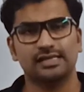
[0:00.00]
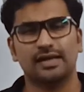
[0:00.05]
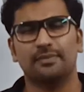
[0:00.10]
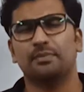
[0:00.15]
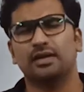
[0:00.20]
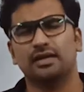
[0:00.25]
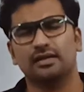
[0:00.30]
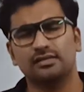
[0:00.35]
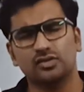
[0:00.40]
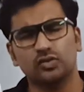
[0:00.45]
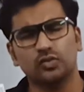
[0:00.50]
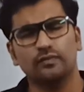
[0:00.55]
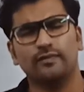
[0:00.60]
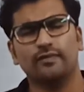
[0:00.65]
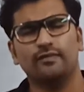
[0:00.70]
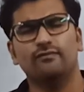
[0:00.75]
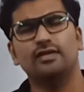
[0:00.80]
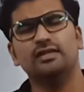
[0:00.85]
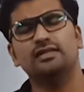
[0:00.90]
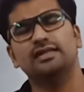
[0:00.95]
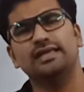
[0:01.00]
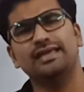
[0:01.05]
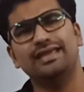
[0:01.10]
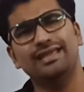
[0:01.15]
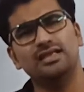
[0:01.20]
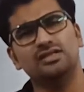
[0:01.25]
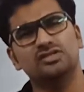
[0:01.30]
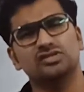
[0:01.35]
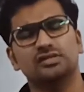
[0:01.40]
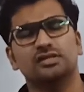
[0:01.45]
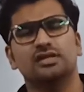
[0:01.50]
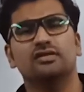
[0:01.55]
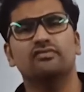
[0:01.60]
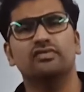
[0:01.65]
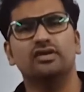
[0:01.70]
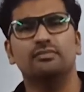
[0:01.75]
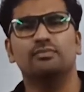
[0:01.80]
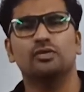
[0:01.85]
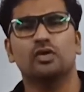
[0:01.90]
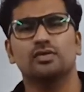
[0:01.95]
is happening, so with each and
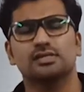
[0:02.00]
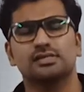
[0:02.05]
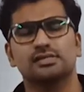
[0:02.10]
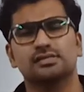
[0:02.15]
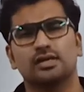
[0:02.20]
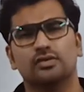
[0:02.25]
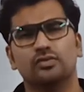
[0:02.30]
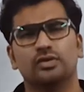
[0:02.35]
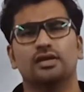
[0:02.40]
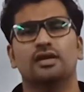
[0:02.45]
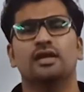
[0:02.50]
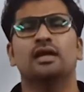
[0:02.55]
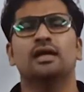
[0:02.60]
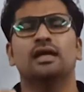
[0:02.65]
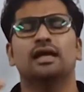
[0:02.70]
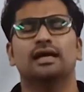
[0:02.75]
every process our